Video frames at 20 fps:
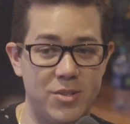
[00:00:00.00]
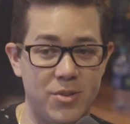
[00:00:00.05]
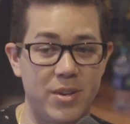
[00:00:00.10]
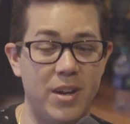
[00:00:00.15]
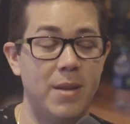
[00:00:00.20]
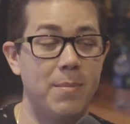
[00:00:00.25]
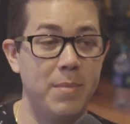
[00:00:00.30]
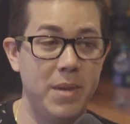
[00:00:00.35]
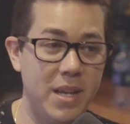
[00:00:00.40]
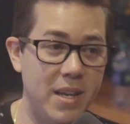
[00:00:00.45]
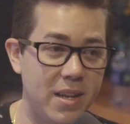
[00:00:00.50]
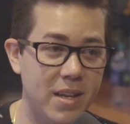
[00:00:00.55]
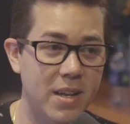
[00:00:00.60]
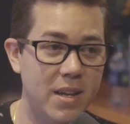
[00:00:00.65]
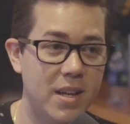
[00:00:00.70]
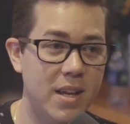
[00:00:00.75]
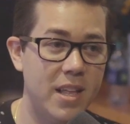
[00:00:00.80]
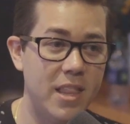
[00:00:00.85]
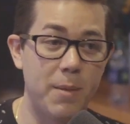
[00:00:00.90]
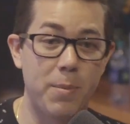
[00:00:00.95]
on me,
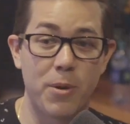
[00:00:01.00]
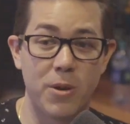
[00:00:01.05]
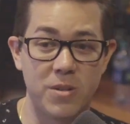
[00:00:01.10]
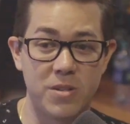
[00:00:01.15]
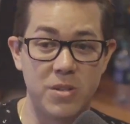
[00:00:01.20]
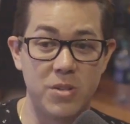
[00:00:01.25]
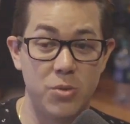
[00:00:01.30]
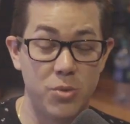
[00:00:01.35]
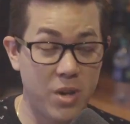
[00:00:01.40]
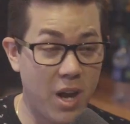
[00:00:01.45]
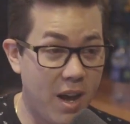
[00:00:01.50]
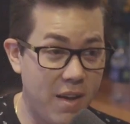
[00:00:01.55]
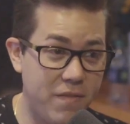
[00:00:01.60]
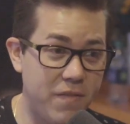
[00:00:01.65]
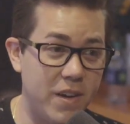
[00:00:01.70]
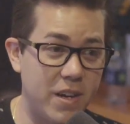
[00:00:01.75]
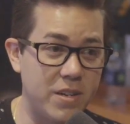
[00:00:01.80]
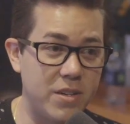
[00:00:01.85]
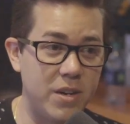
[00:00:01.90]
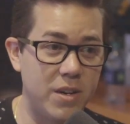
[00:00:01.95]
the person who got
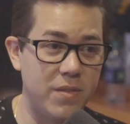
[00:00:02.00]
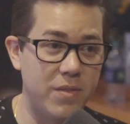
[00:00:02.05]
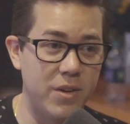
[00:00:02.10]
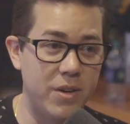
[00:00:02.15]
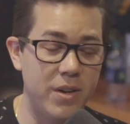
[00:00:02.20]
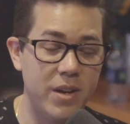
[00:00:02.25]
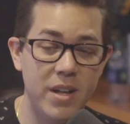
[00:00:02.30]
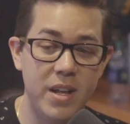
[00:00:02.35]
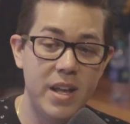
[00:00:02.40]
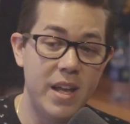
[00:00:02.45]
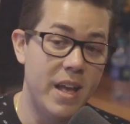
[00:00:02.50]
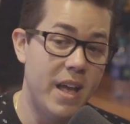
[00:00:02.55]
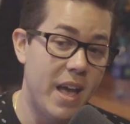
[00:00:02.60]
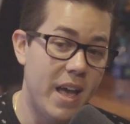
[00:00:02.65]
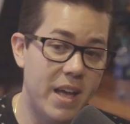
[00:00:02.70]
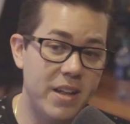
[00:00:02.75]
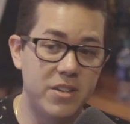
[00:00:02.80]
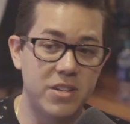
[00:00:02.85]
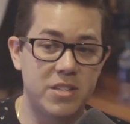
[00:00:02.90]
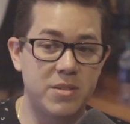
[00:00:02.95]
fucked over,
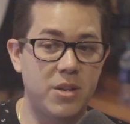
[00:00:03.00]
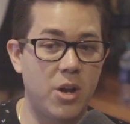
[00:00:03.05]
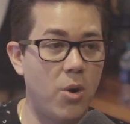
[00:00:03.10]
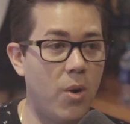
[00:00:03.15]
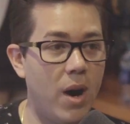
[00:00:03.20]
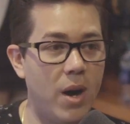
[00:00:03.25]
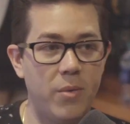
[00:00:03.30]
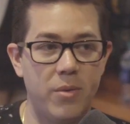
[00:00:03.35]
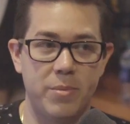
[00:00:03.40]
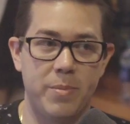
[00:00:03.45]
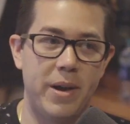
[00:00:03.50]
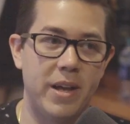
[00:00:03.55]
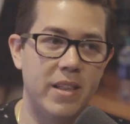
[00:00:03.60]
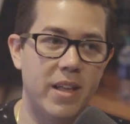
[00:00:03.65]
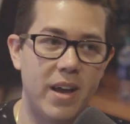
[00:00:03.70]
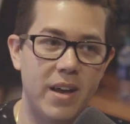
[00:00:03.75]
and just go on with my life.